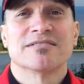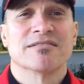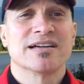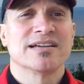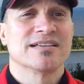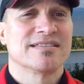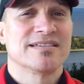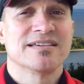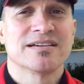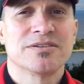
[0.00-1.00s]
right,
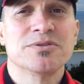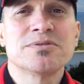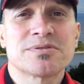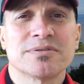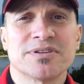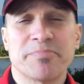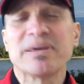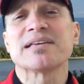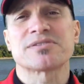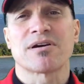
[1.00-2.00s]
the
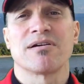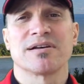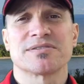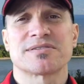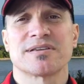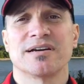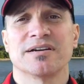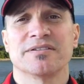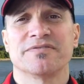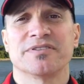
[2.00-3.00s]
biggest cause
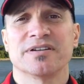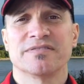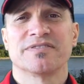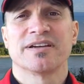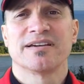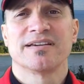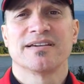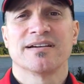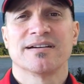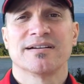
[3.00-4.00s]
of
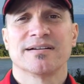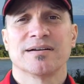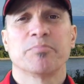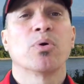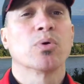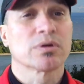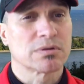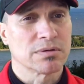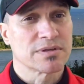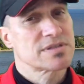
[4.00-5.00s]
a poor
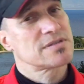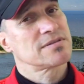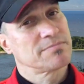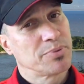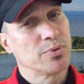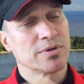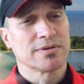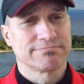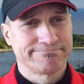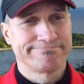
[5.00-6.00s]
course,
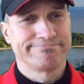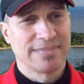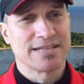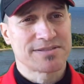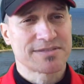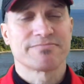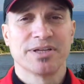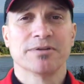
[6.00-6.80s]
is